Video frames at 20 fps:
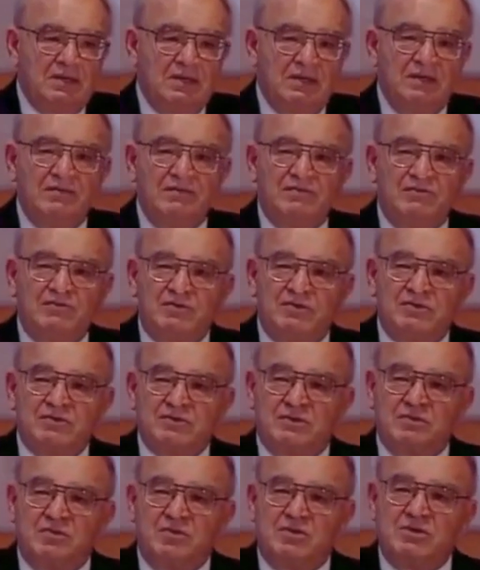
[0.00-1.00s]

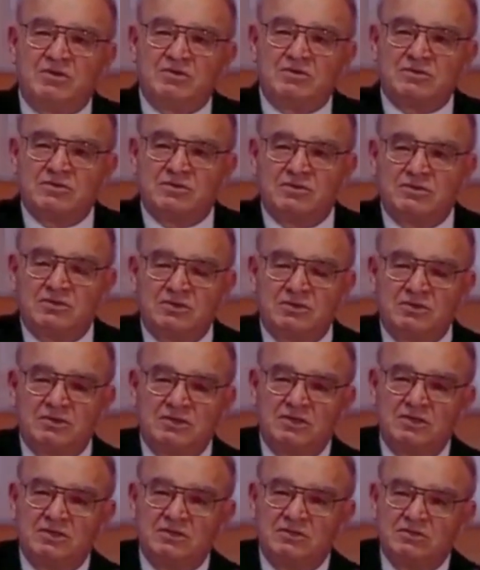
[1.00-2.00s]
influence the person
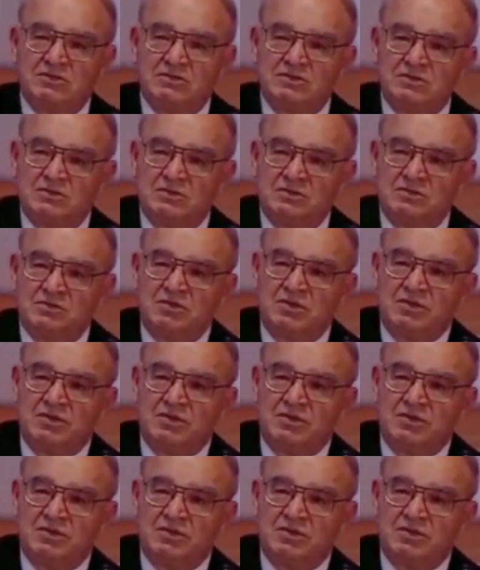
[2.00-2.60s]
into